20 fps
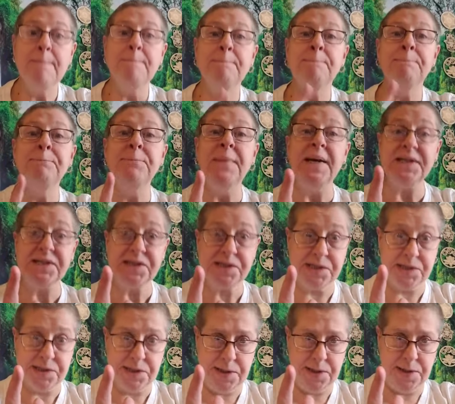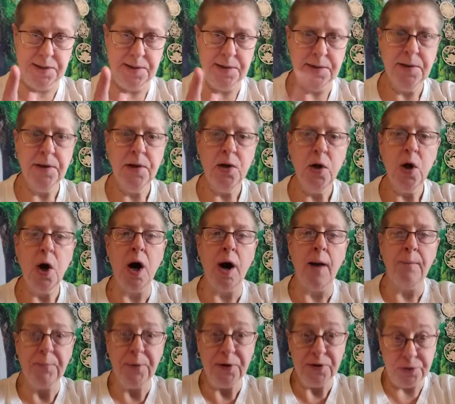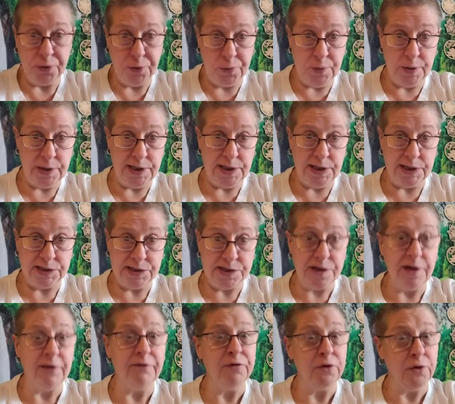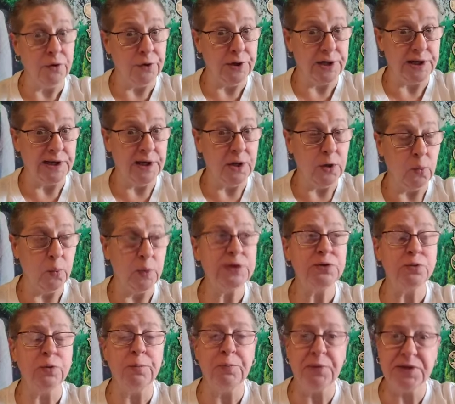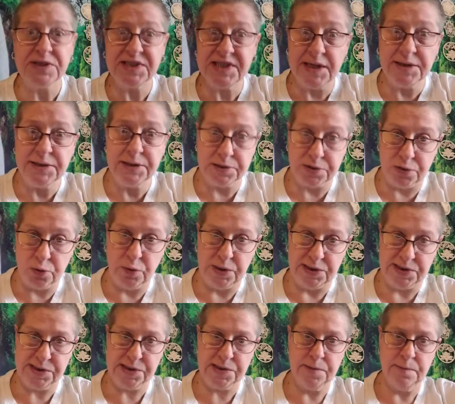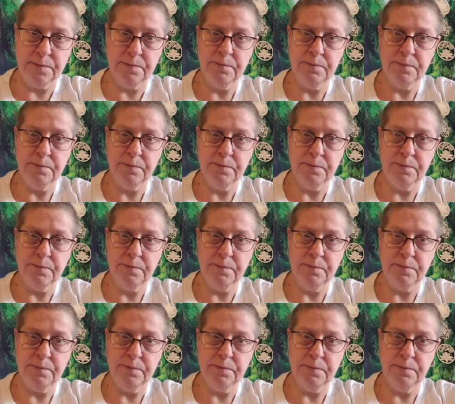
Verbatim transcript: missed opportunities of learning which were presented to us.